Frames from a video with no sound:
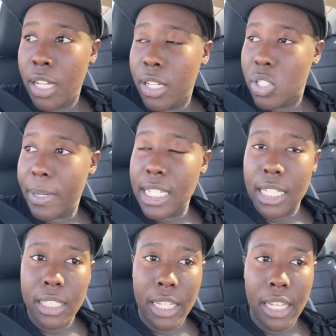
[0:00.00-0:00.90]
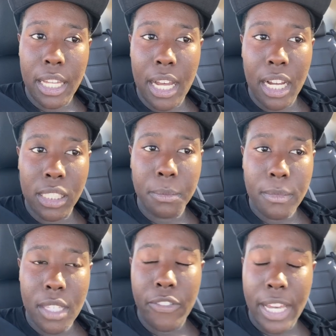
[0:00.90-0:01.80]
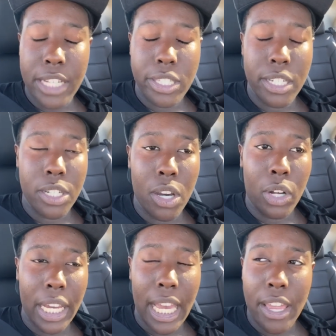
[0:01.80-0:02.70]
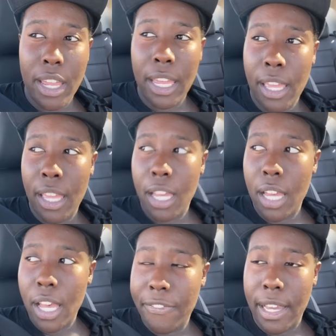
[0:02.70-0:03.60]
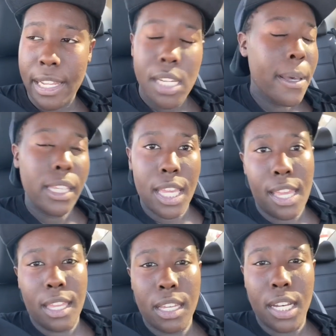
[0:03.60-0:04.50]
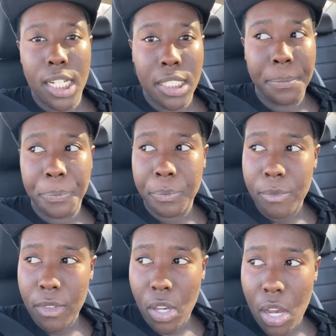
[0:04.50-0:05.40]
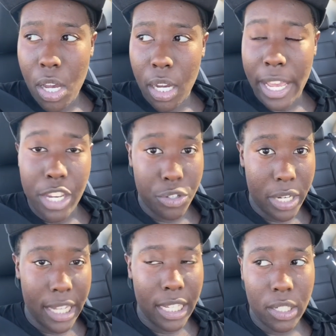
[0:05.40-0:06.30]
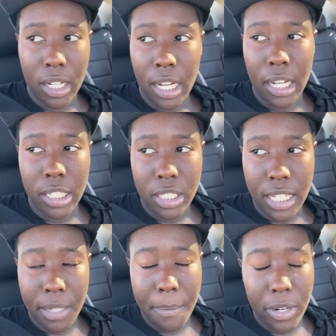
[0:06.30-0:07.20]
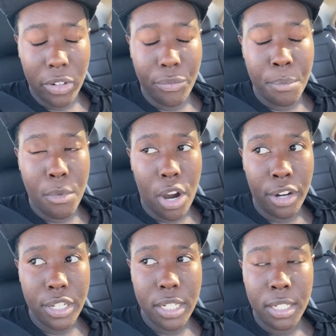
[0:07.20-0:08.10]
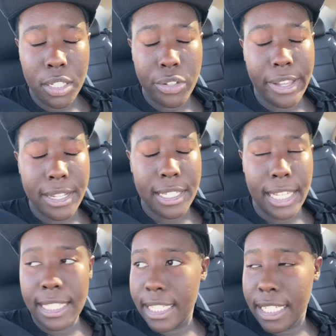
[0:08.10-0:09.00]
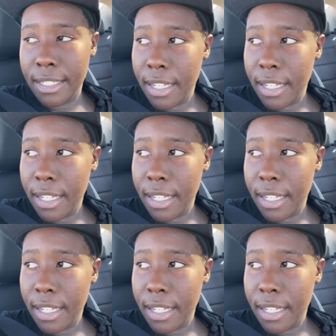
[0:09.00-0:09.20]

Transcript: So basically, if you guys didn't know, like I found out about Yang, Andrew Yang, in the middle of March 2019